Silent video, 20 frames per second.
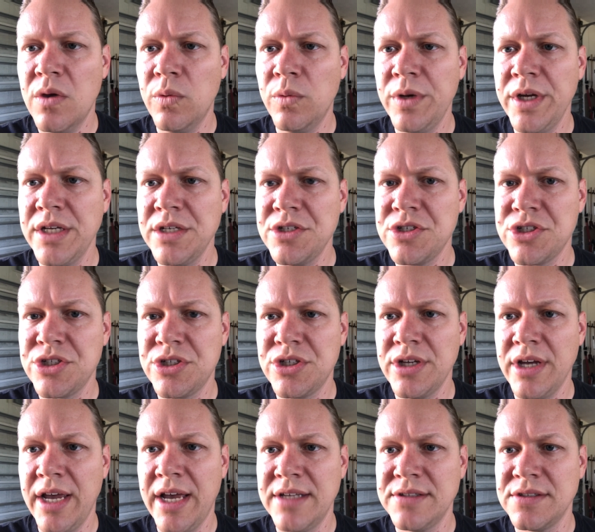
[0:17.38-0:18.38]

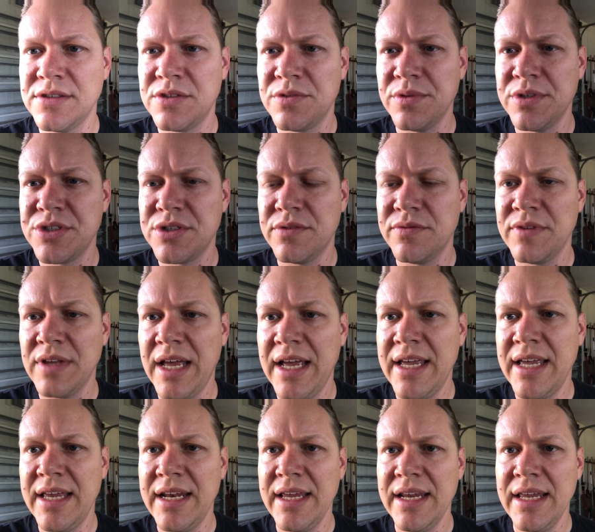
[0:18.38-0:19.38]
which has its original
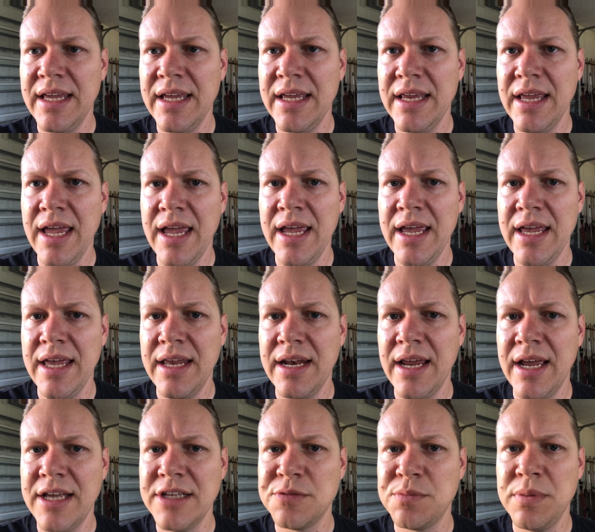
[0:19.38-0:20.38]
flathead in it
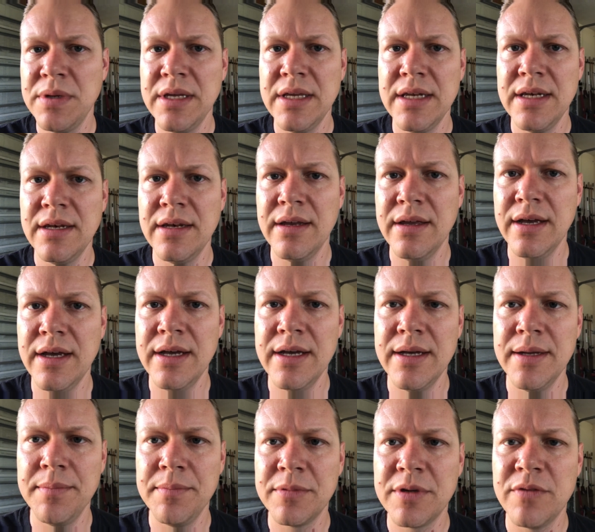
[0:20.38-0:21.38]
and has been
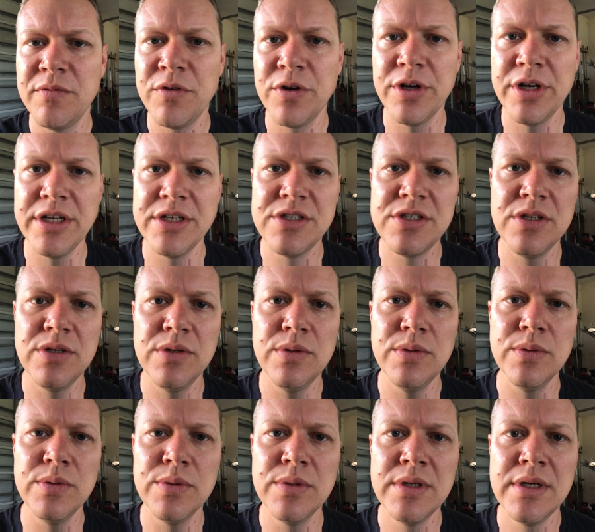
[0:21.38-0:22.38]
converted
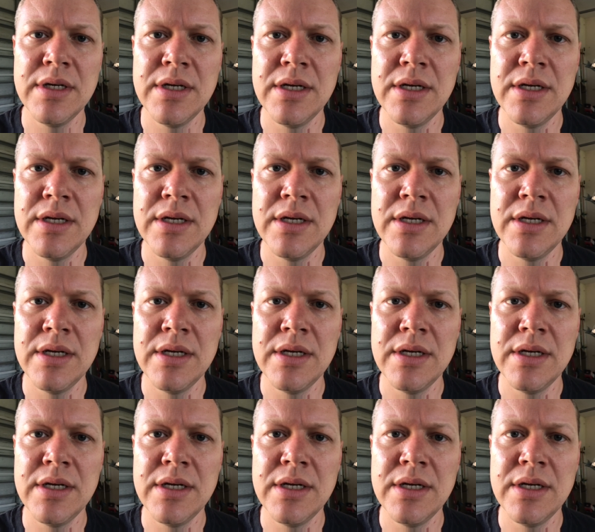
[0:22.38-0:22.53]
to